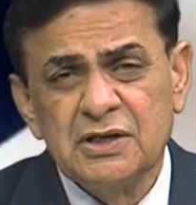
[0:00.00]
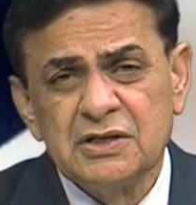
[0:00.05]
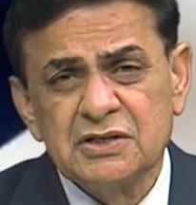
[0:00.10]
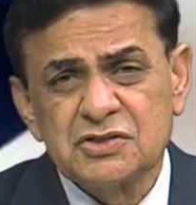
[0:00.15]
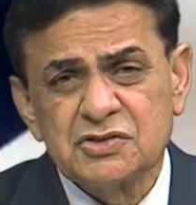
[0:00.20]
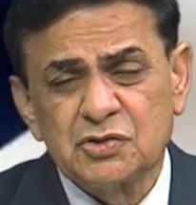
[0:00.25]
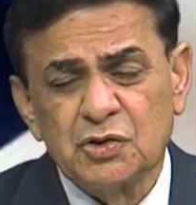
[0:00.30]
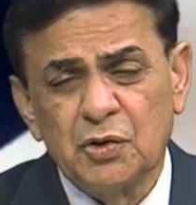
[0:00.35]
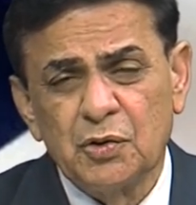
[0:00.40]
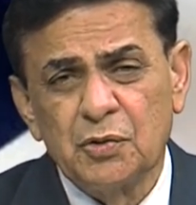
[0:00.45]

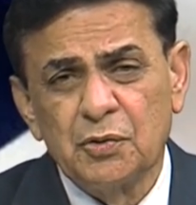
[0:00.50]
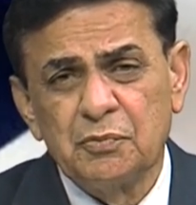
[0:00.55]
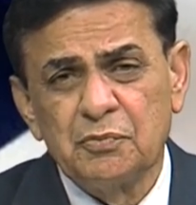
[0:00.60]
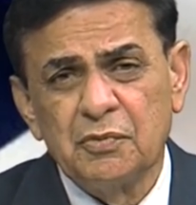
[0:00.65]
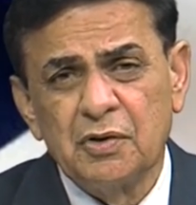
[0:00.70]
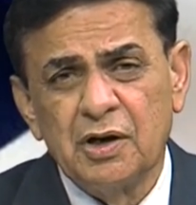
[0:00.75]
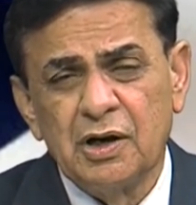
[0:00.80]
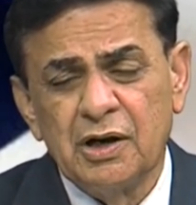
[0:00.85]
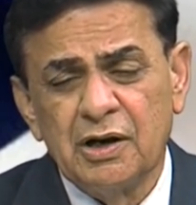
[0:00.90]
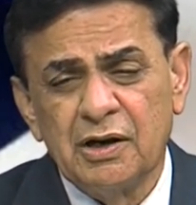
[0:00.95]
So,
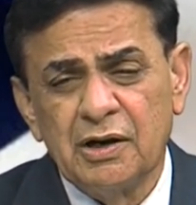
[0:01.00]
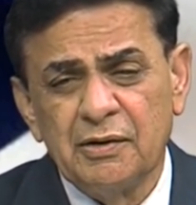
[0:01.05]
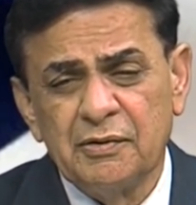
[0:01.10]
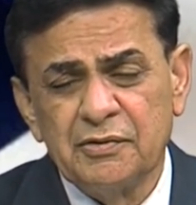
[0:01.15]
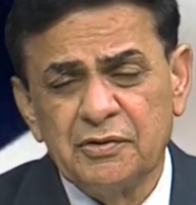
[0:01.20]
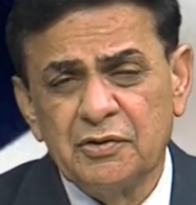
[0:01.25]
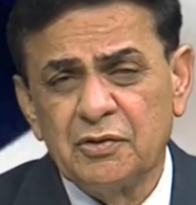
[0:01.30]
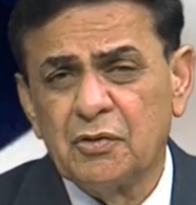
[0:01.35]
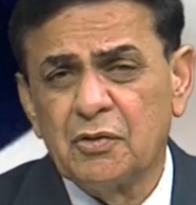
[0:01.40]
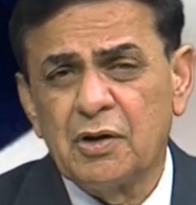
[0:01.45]
uh,
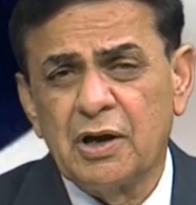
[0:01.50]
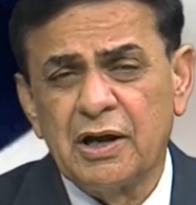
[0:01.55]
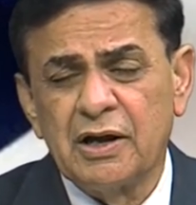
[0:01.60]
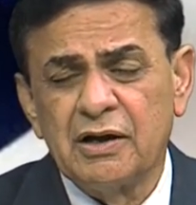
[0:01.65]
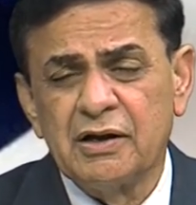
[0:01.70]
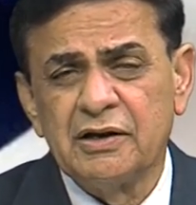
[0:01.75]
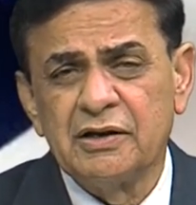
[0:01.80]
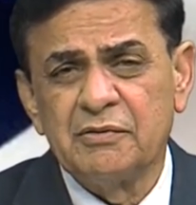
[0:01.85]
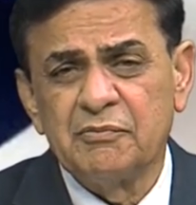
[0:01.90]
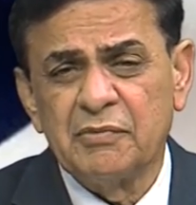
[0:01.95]
you know,
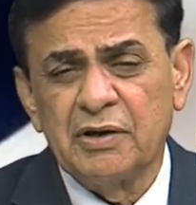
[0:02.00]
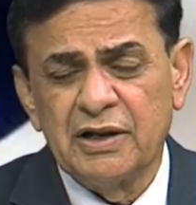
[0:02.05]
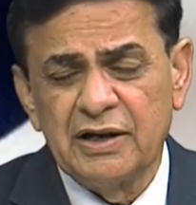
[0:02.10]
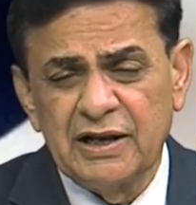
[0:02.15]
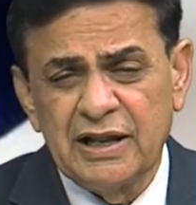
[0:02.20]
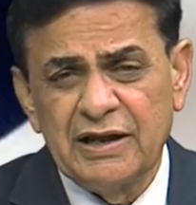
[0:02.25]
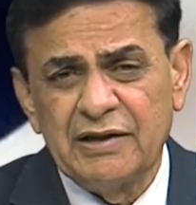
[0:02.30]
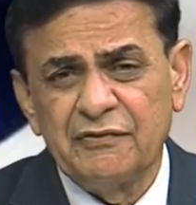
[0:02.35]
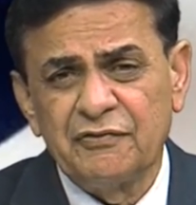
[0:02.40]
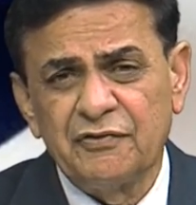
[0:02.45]
I, in my
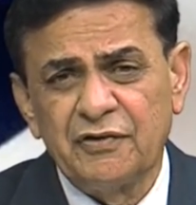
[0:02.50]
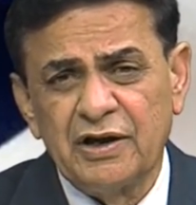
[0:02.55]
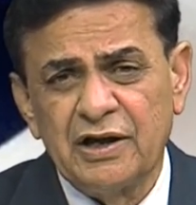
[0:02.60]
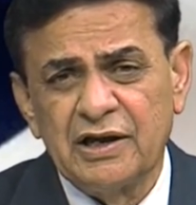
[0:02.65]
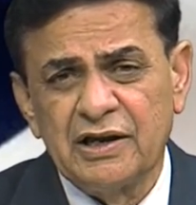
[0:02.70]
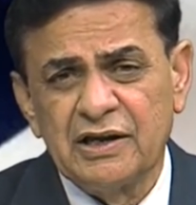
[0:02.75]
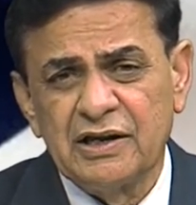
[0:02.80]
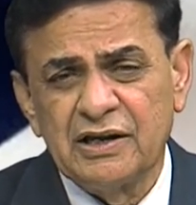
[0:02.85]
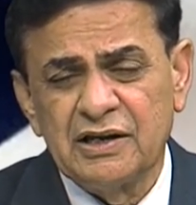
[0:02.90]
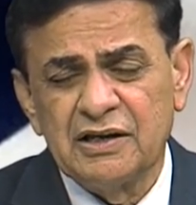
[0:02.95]
life
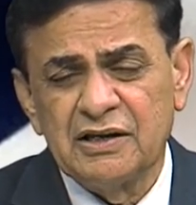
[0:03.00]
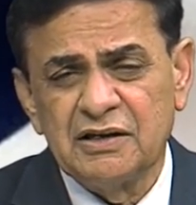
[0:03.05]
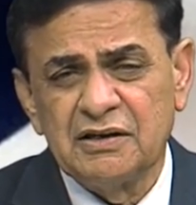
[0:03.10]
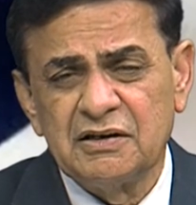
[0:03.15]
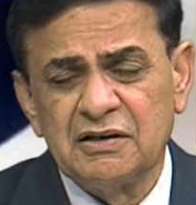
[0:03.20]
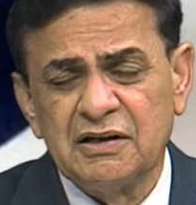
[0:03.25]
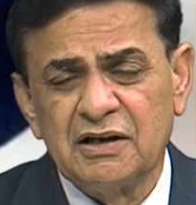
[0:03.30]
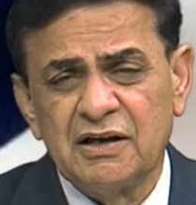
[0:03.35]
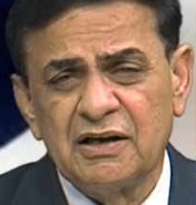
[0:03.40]
I